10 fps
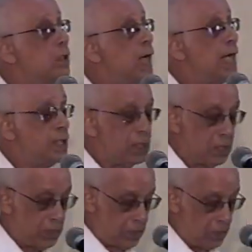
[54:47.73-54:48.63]

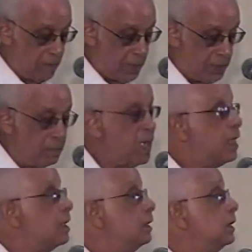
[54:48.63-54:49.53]
crisis of the
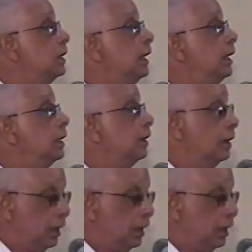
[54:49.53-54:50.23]
Jamaican state